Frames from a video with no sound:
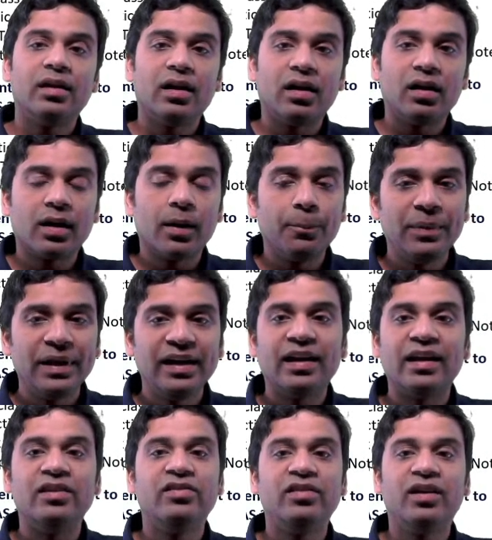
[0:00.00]
a complete
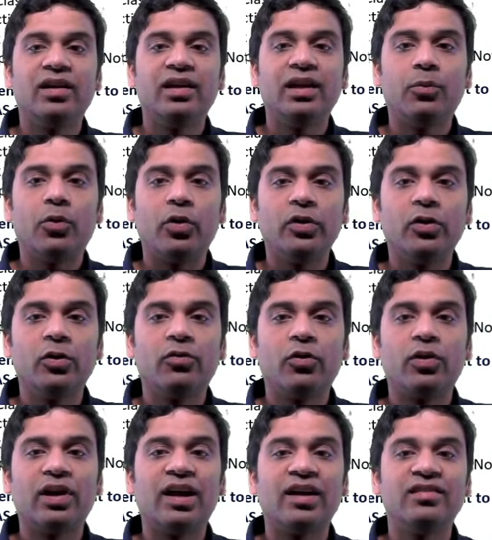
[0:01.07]
NCERT module for
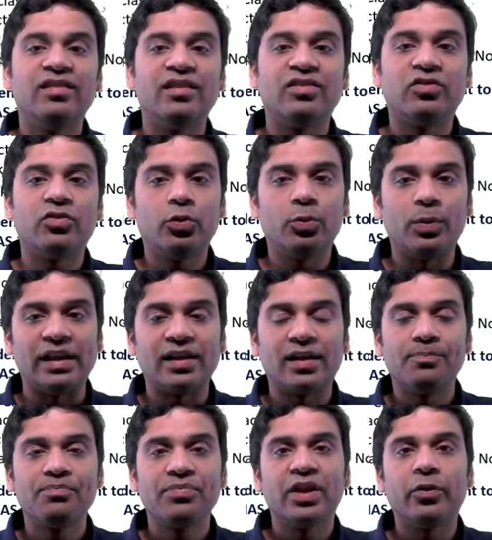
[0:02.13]
class 6 to 12th,
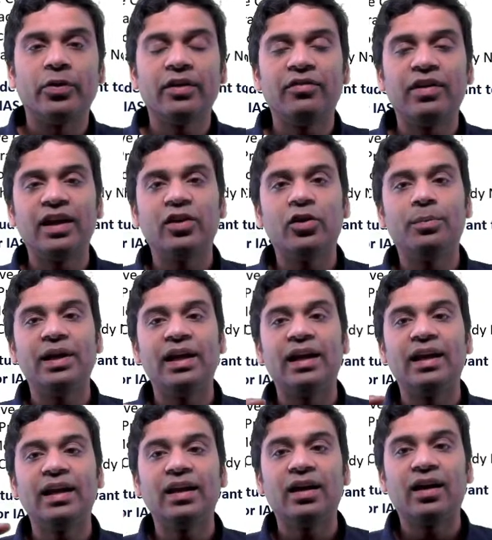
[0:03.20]
okay, where you'll be
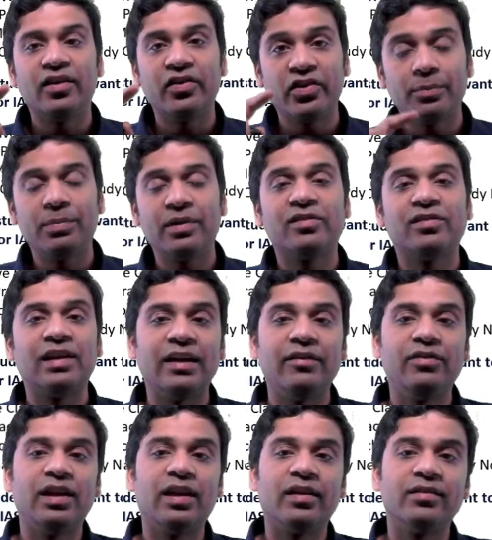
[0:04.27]
getting 100 plus
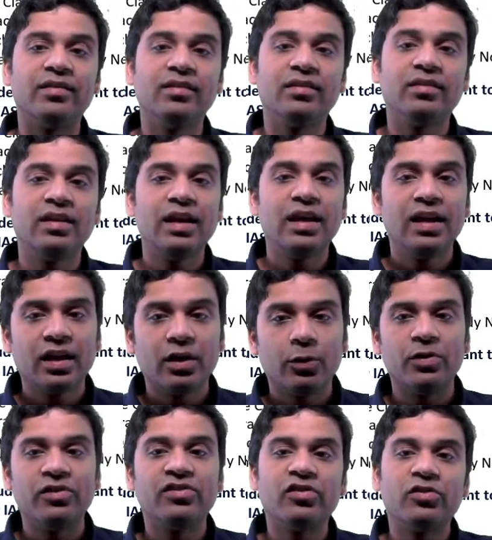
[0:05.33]
live classes,
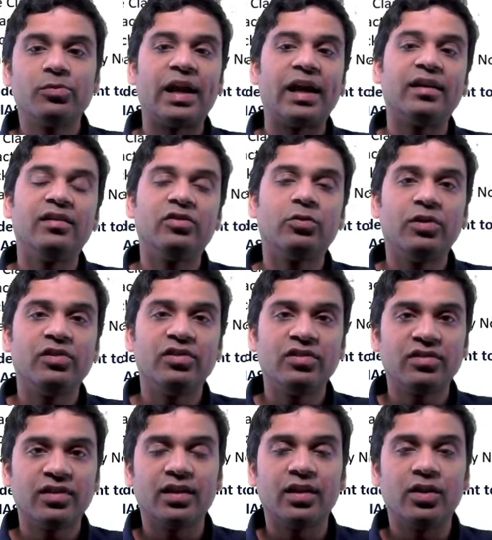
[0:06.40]
quizzes, practice
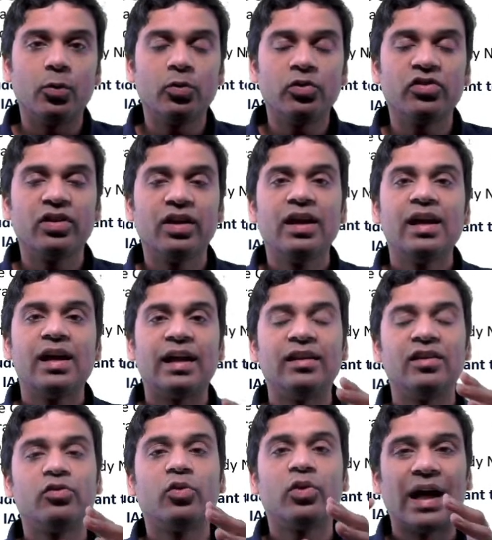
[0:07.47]
questions, and the notes. And
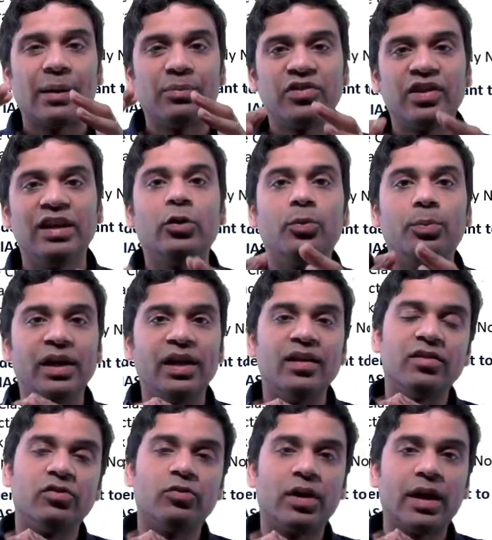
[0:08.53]
this for absolute
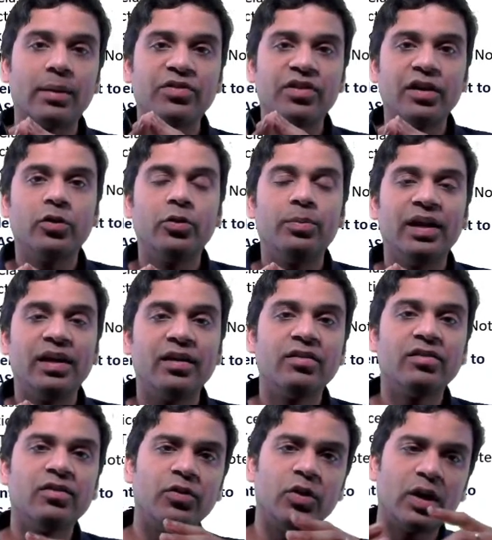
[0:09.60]
beginners. For absolute
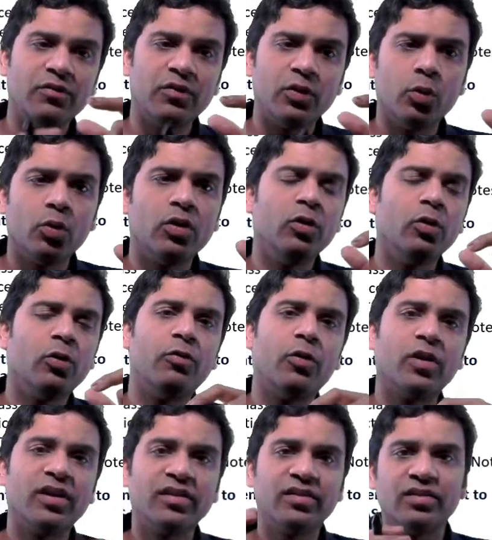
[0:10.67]
beginners, if you have no clue of
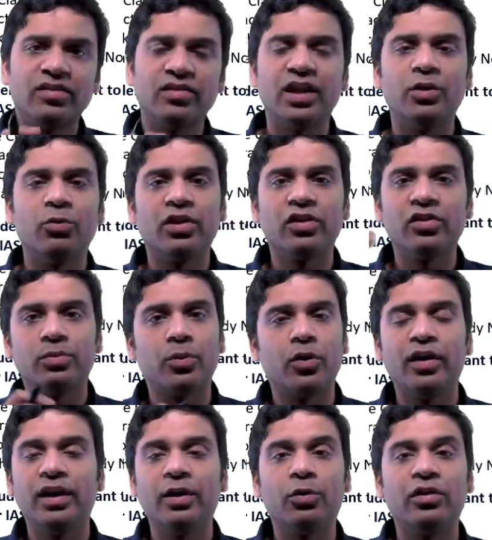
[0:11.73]
what is history, what is
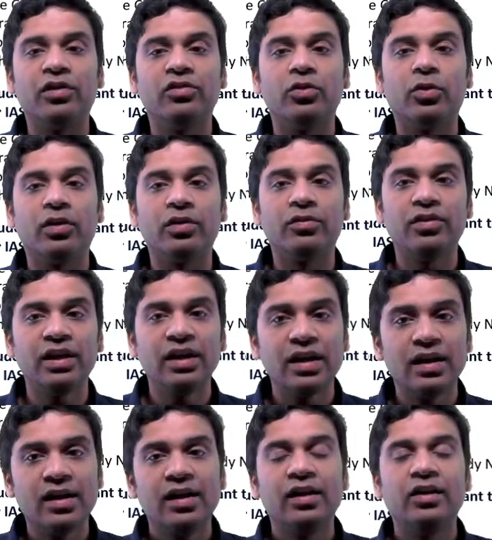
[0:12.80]
polity, what is geography,
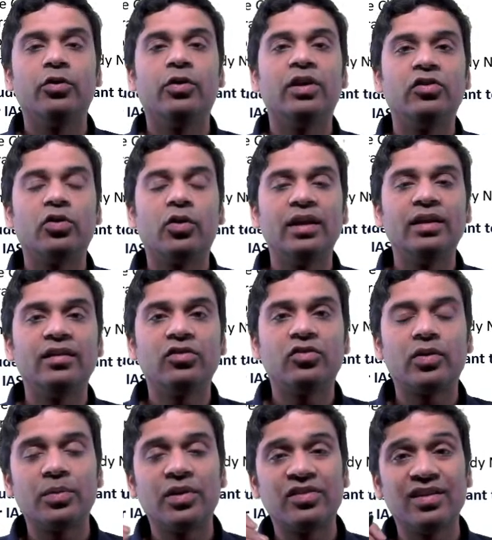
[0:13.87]
you can join this
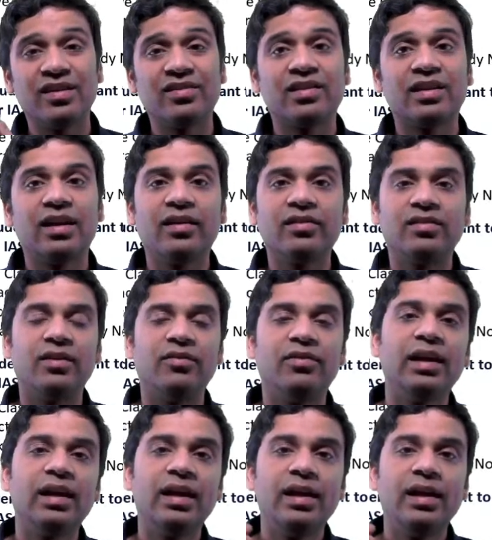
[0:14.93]
from the 6th class level.